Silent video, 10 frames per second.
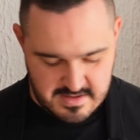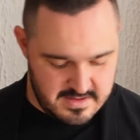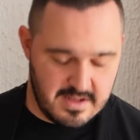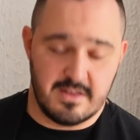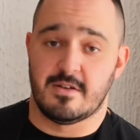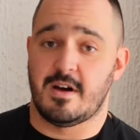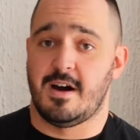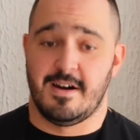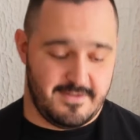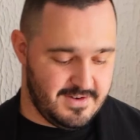than your
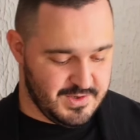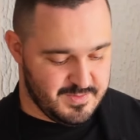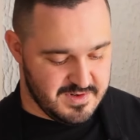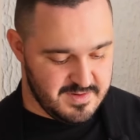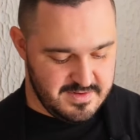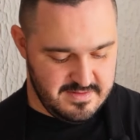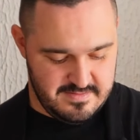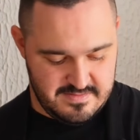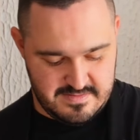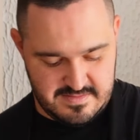average bourbon.
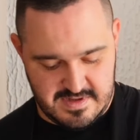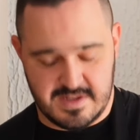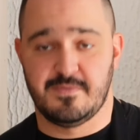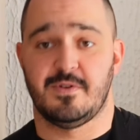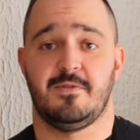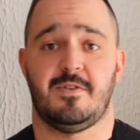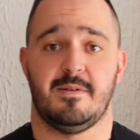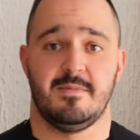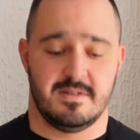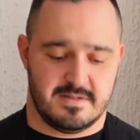It's 45
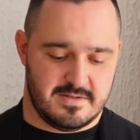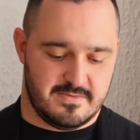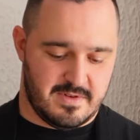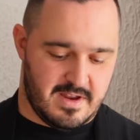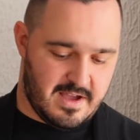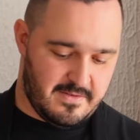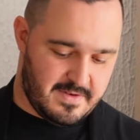mils, 1.5